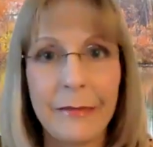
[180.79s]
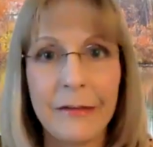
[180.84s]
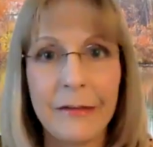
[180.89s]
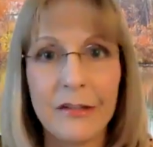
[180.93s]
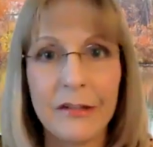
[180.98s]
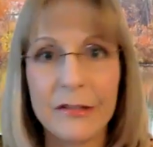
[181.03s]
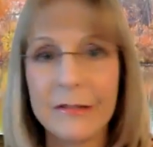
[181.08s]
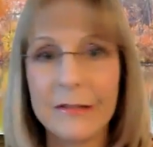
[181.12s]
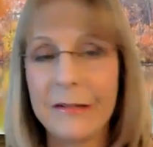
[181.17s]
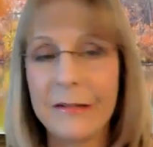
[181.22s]
They
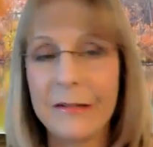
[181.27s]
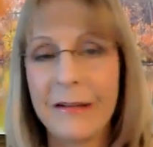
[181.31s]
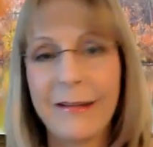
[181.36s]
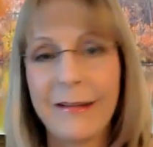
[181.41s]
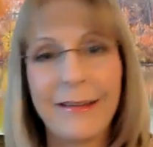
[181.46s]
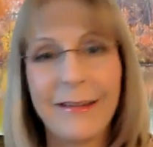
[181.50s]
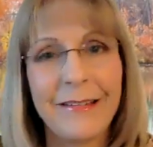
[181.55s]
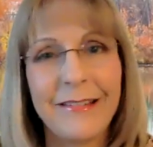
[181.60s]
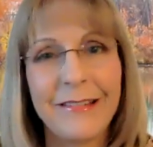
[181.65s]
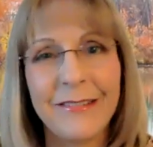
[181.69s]
just,
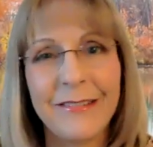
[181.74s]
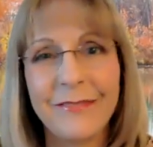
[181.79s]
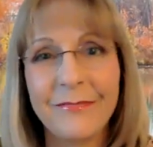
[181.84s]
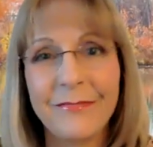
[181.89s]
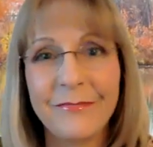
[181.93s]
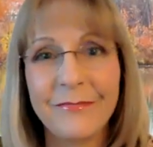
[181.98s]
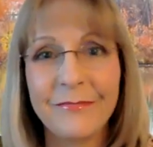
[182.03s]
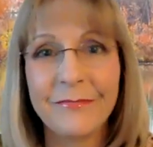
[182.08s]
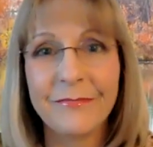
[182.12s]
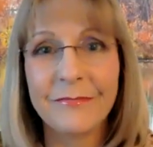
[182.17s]

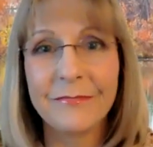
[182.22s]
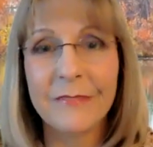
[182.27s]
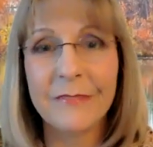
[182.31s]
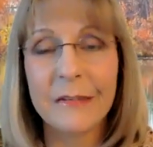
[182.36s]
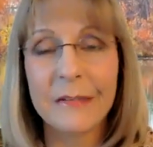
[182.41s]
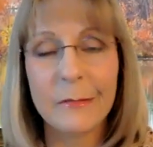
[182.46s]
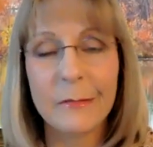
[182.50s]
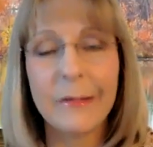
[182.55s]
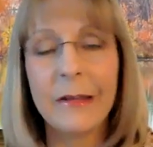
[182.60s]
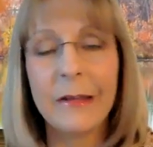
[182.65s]

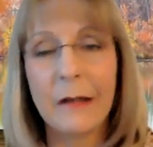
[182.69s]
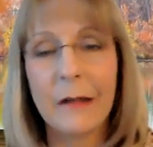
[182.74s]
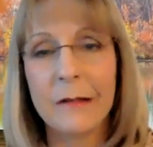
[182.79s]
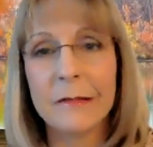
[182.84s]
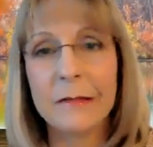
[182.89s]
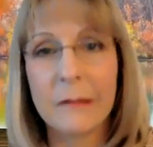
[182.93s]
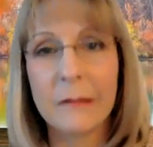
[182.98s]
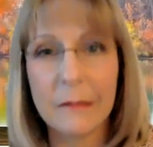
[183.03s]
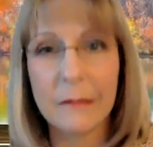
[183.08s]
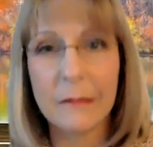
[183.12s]
it's really
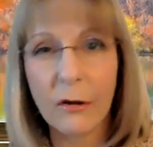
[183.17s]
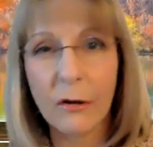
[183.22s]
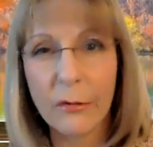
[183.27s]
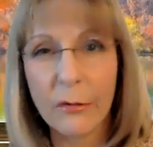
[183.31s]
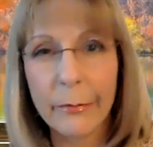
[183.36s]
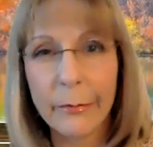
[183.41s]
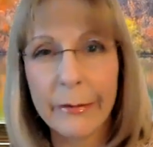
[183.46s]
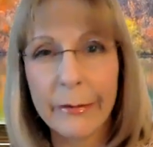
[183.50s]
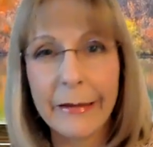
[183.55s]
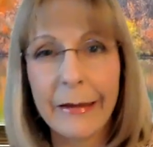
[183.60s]
nice on the
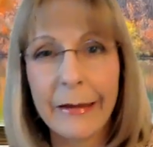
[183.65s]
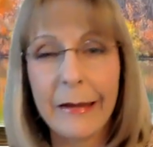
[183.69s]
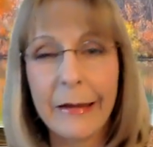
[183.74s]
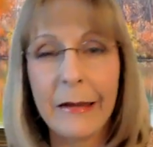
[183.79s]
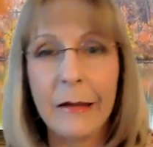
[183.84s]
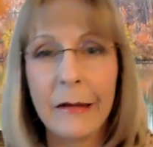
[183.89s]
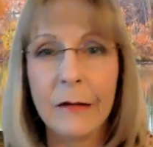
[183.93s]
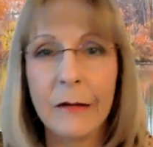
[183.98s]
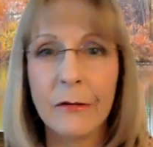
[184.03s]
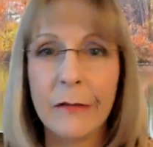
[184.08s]
earth
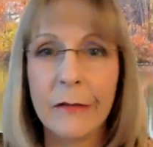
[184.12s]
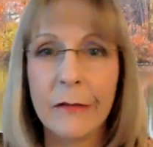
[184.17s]
plane, or